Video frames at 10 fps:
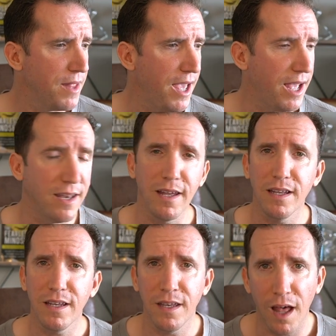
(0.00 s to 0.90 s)
and
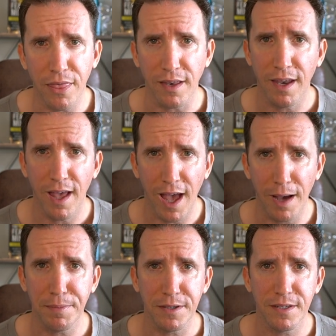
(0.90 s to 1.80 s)
nothing
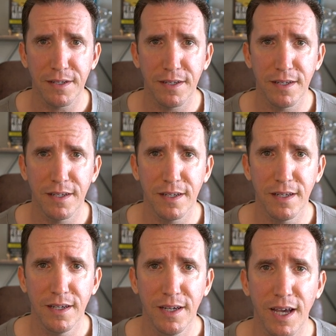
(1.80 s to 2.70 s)
happened.
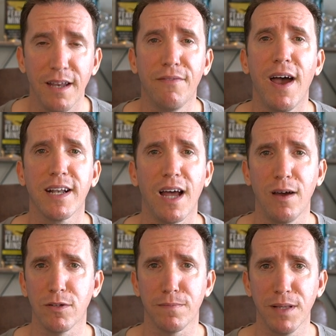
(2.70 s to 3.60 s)
And in fact, I
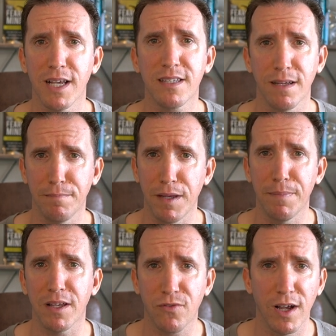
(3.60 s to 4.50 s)
was blessed to be
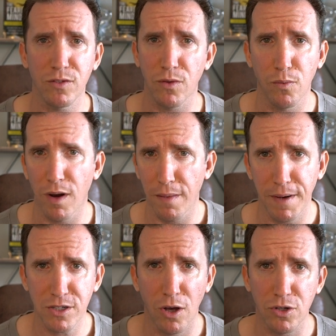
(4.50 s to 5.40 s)
best friends with one of the
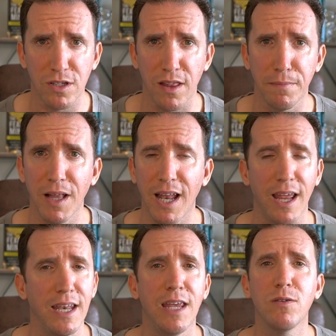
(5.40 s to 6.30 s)
best coaches on the planet,
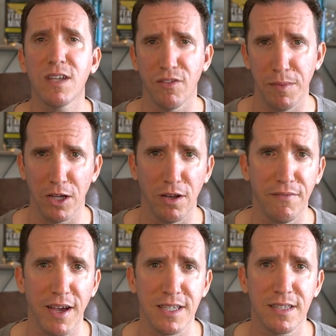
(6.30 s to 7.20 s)
and he was giving me good
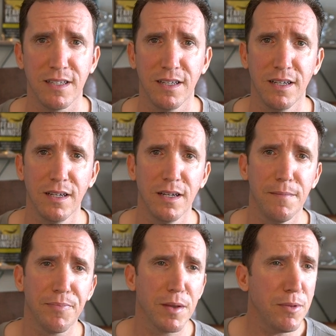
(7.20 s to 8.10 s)
advice.
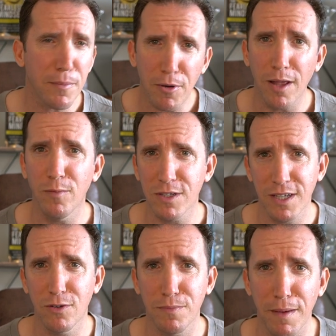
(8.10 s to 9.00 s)
But the problem was
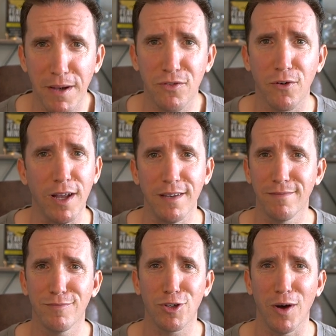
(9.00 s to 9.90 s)
he was my best friend,
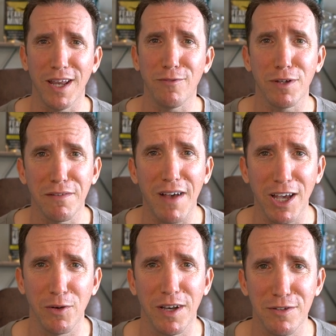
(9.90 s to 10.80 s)
so I didn't really
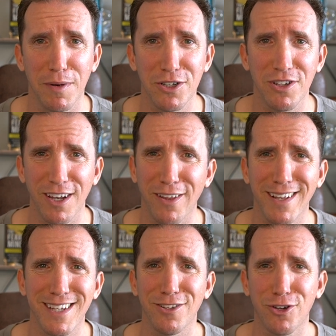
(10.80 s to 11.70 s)
value it as much. I know
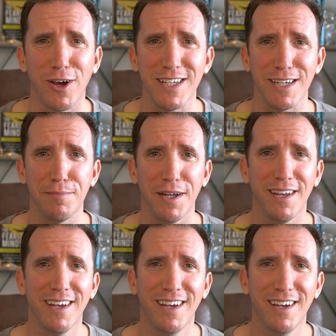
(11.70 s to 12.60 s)
that sounds crazy, but
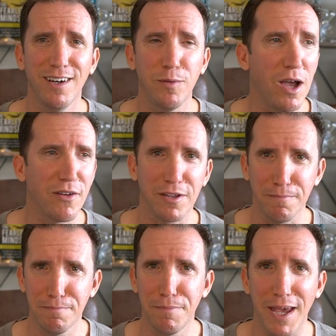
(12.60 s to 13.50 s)
we
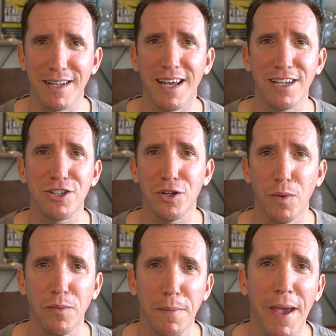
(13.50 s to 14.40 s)
often pay attention to
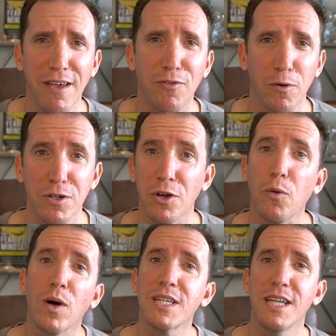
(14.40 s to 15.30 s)
what we pay for. So it
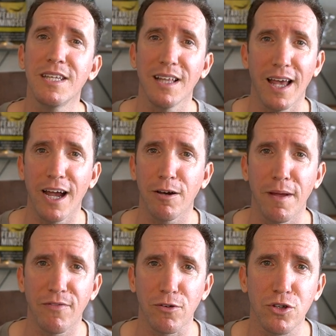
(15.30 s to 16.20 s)
wasn't until I hired my
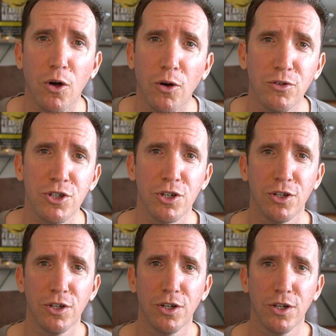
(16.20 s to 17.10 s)
first coach,
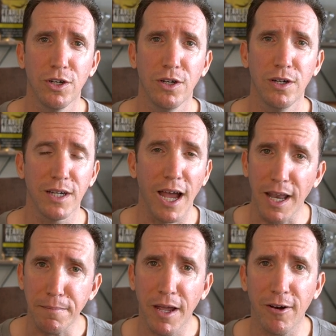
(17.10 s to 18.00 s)
a guy
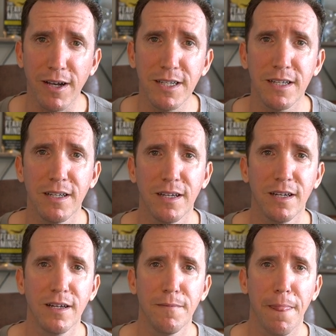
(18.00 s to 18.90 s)
named Garrett,
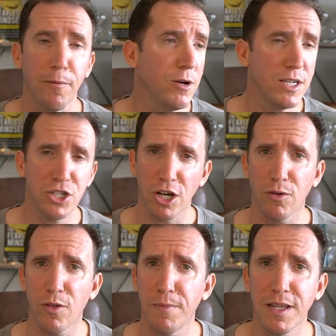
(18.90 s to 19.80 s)
where he shared
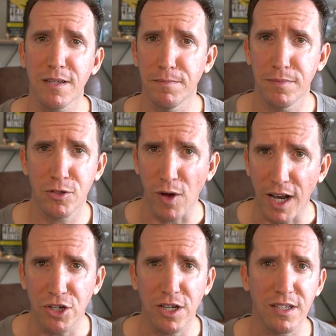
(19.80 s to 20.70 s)
with me some
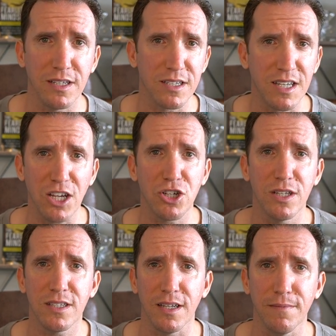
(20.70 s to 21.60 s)
strategies and
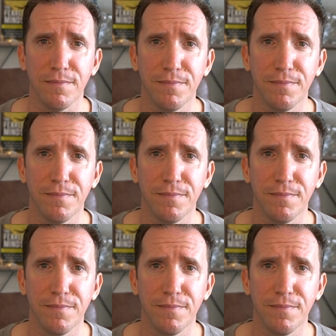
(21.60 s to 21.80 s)
distinctions and